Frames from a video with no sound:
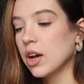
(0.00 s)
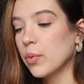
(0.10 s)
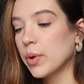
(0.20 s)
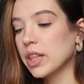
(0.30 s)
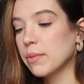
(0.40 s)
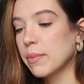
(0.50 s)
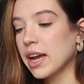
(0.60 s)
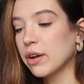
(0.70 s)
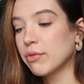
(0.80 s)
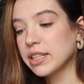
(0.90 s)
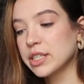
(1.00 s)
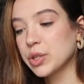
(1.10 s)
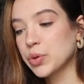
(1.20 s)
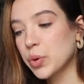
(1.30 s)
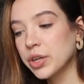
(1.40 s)
with my
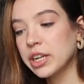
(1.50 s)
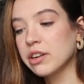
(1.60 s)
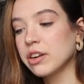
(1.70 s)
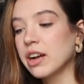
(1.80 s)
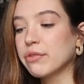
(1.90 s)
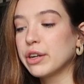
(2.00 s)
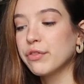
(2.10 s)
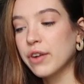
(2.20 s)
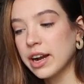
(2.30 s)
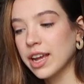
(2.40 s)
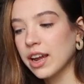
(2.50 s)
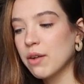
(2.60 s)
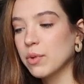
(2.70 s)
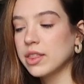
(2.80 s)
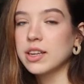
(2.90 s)
residence coordinator every Friday,
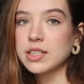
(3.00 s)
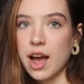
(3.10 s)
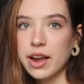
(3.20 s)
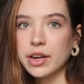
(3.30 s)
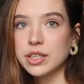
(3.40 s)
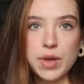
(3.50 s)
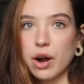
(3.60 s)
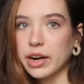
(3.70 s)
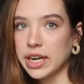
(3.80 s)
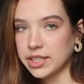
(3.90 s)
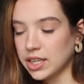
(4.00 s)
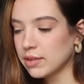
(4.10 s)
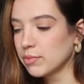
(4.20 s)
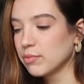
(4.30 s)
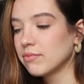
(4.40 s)
and with the entire RA
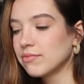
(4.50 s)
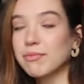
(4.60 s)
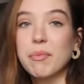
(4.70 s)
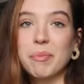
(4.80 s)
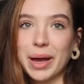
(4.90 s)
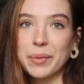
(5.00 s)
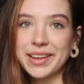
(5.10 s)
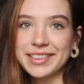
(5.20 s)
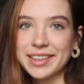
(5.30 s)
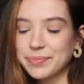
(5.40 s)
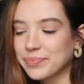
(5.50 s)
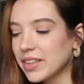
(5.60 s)
team bi-weekly.